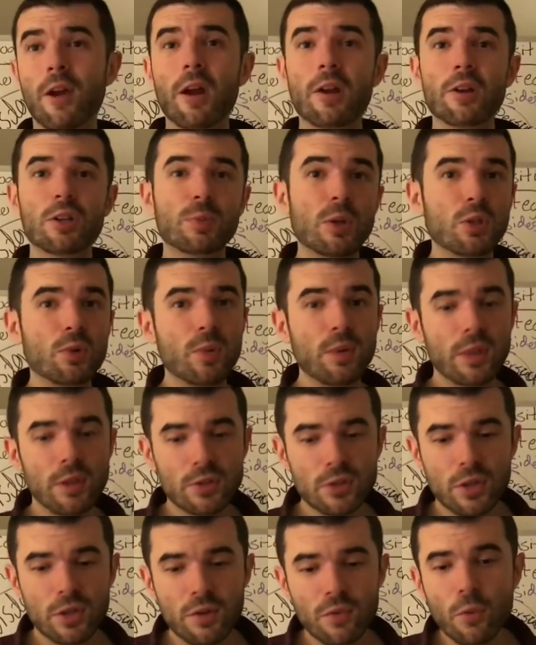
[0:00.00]
fire, especially when
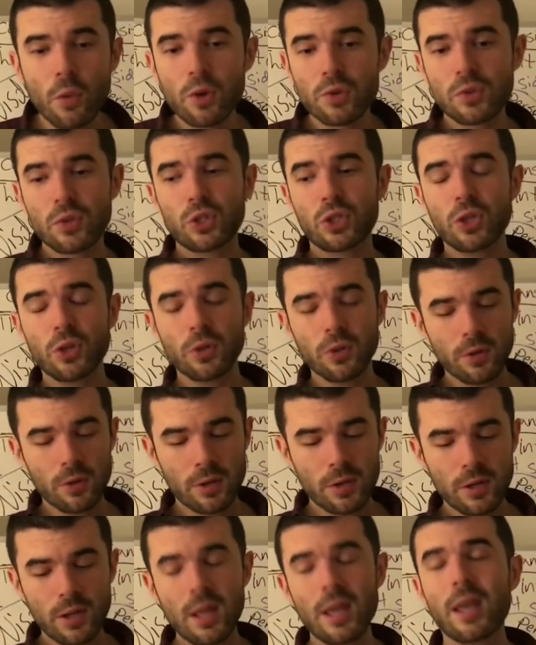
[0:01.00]
there's a divorce of
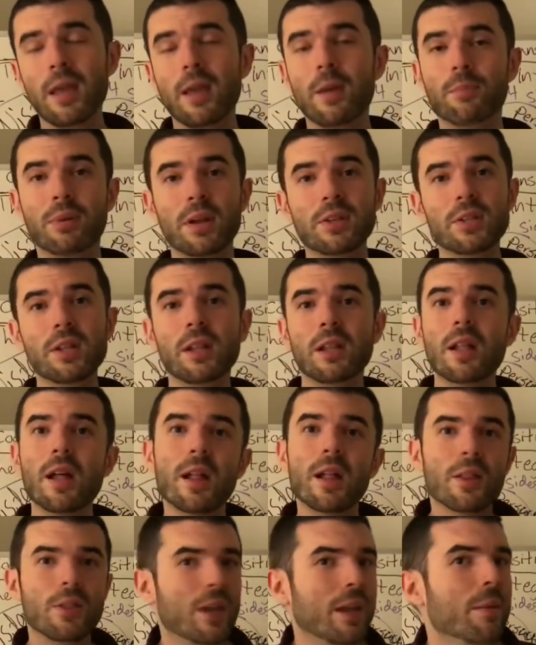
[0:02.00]
children uh, present,
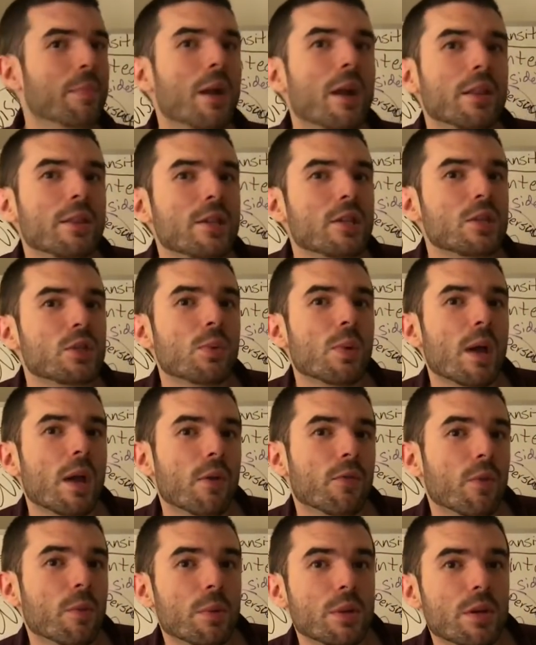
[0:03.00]
think about it this
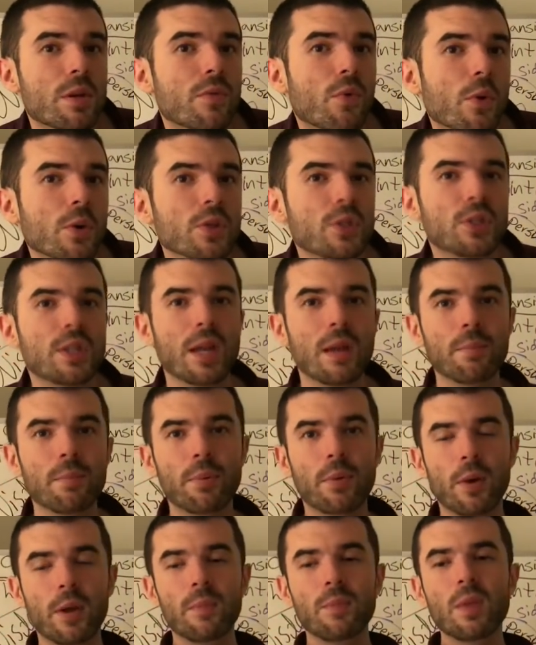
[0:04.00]
way from a divorce
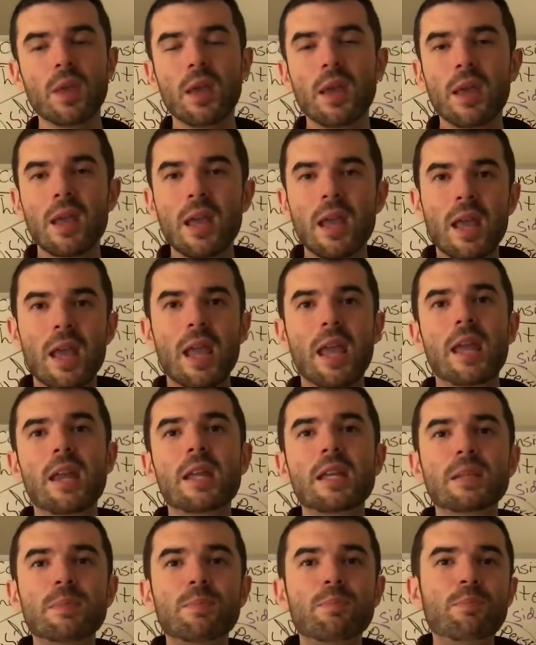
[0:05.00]
standpoint. It
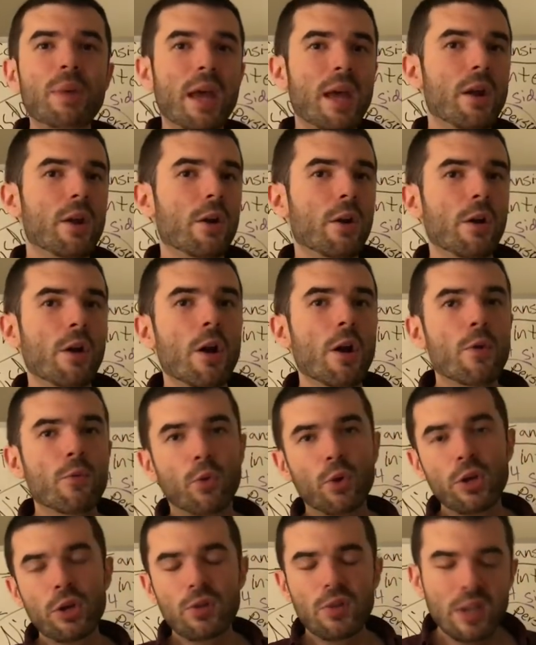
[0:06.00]
is better
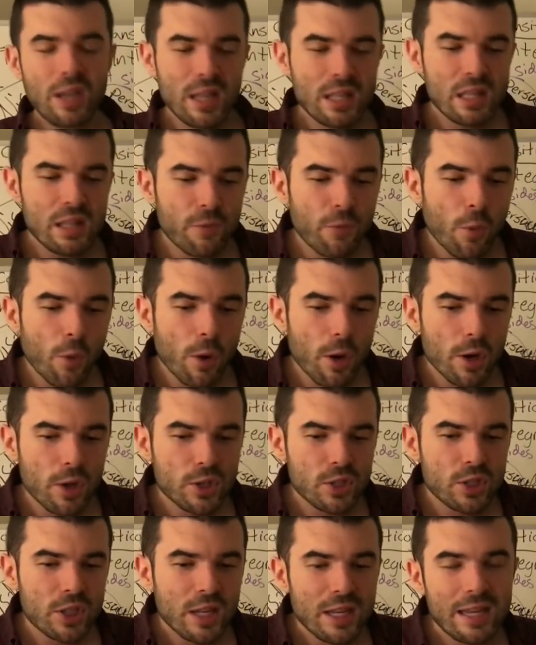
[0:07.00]
for you to get
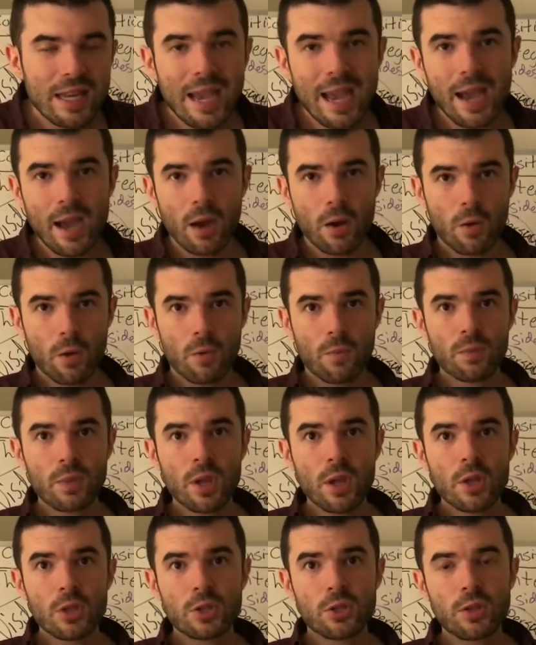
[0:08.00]
divorced now
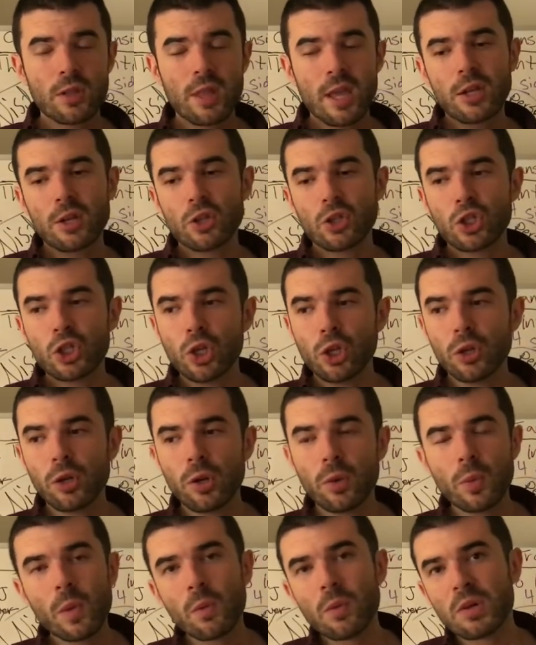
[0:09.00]
so that your
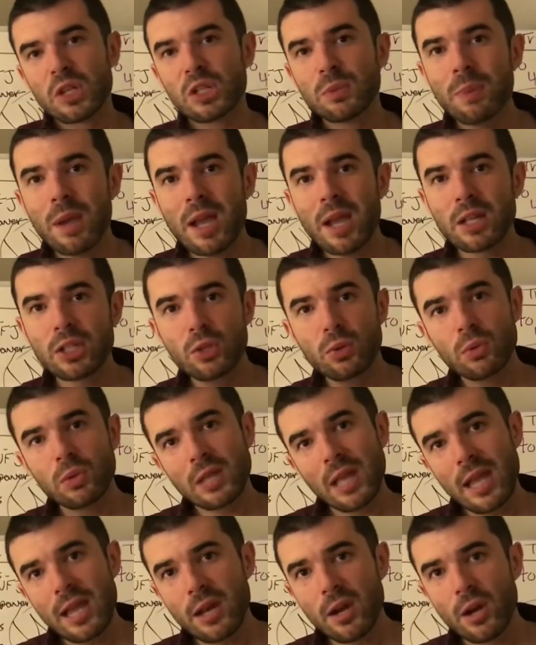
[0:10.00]
children will respect you
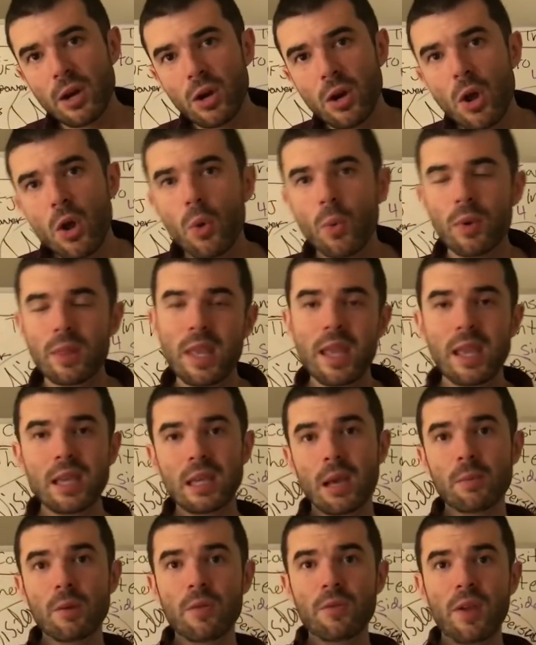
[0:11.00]
later when they
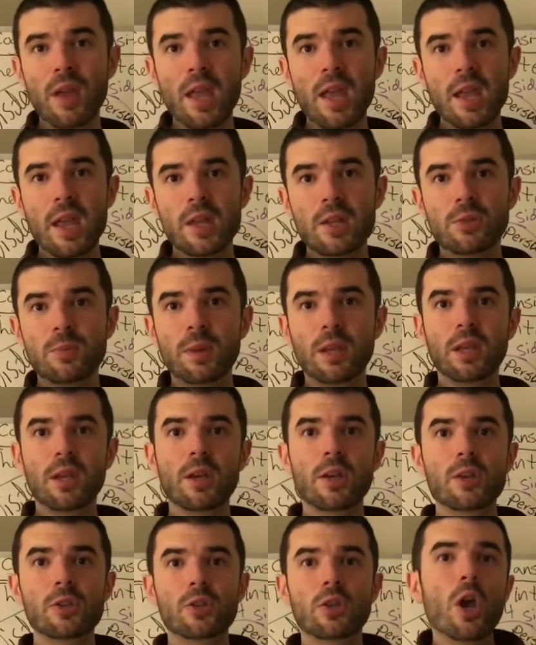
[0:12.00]
come of age
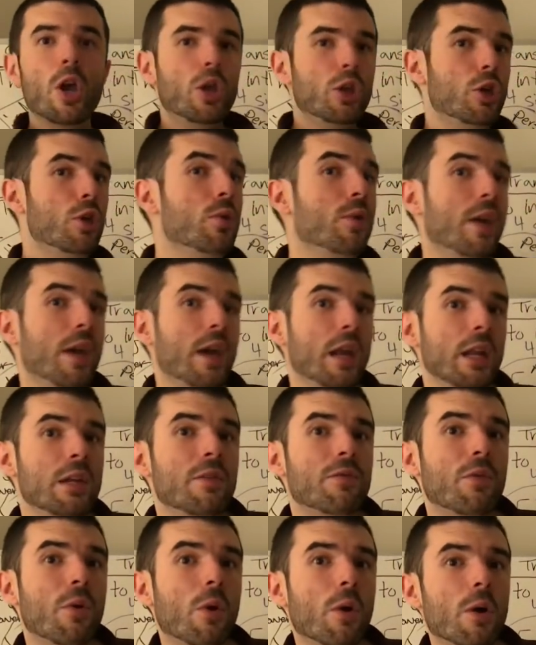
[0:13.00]
because you getting
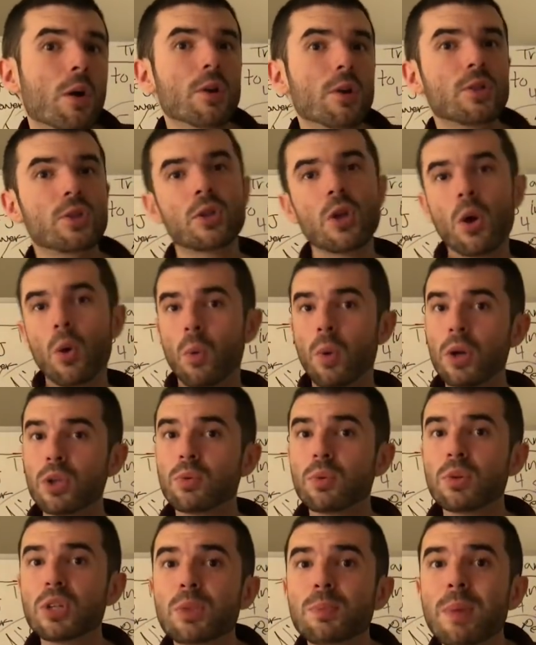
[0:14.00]
divorced
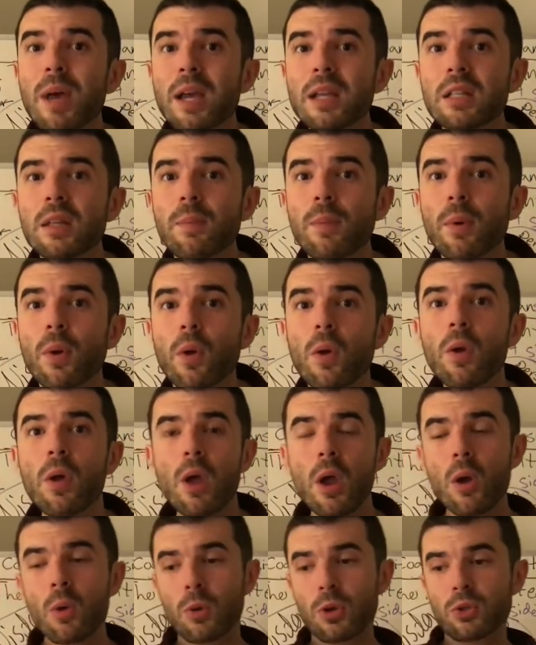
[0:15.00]
was respectable,
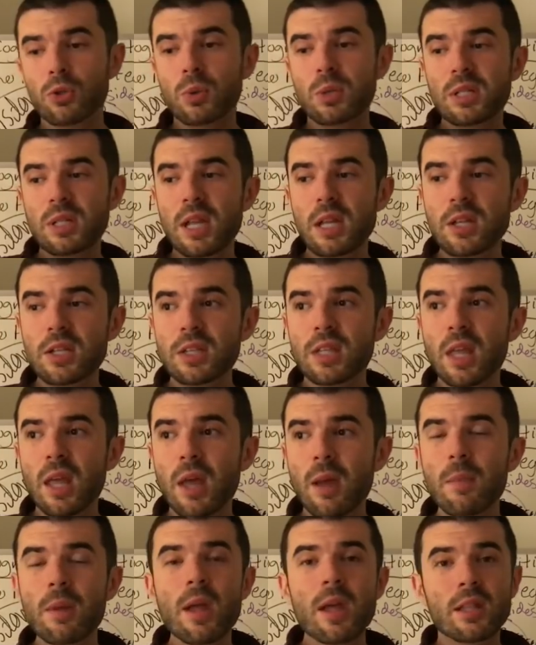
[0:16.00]
which would teach
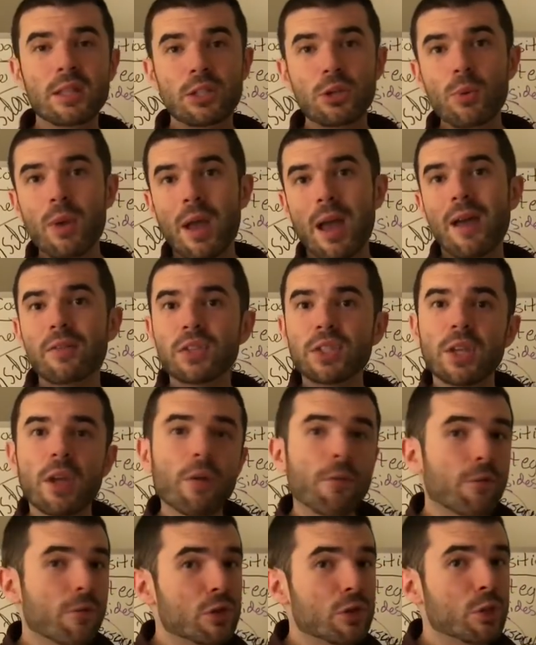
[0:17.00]
them to have
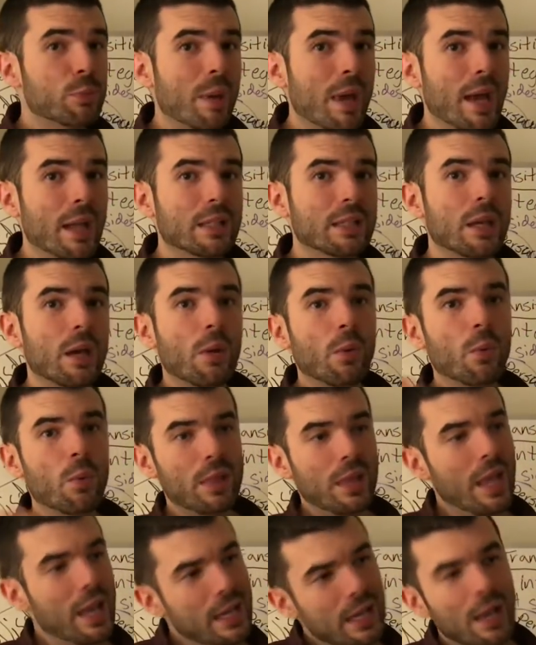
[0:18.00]
self respect
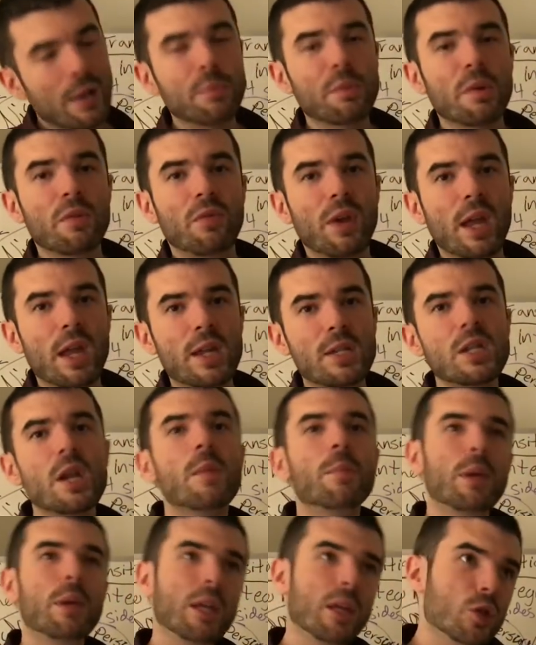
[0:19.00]
when they come of age
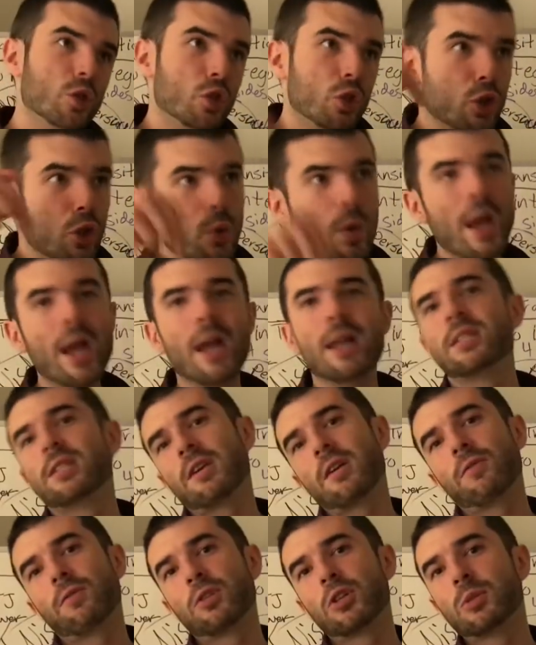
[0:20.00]
because you had
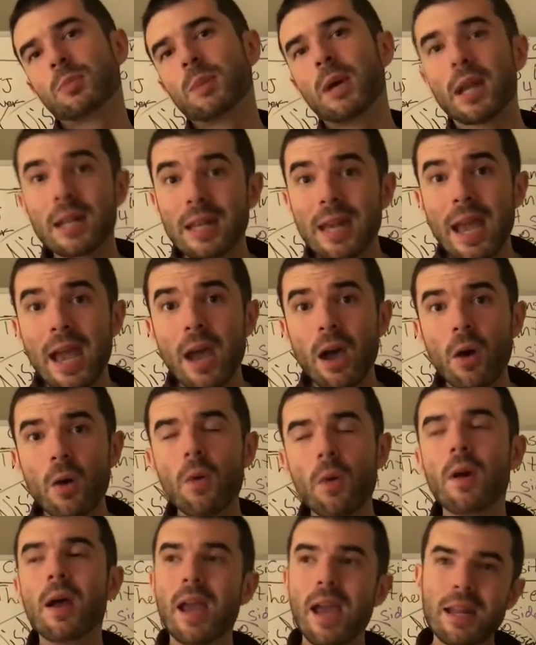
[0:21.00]
self respect
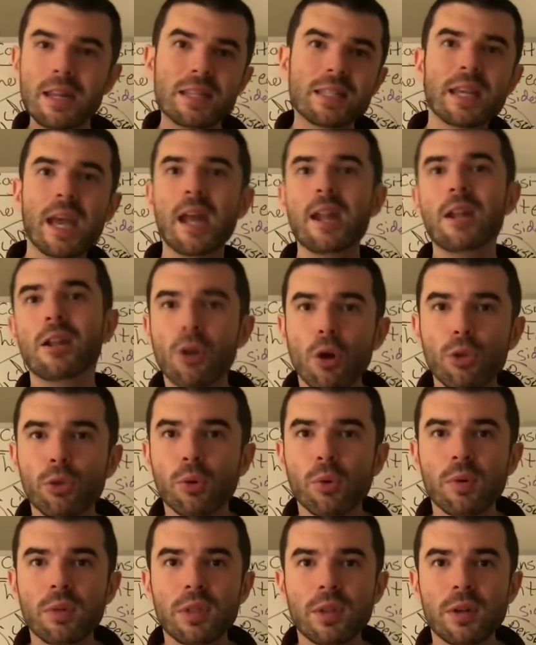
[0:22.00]
now and decided to go
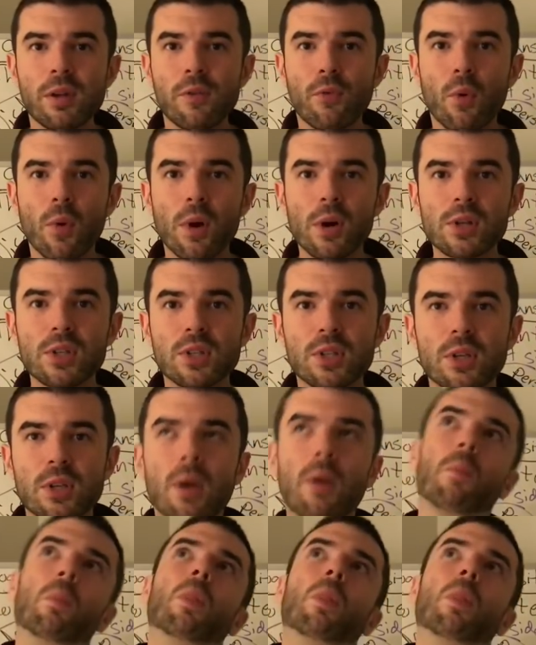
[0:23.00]
through with the divorce.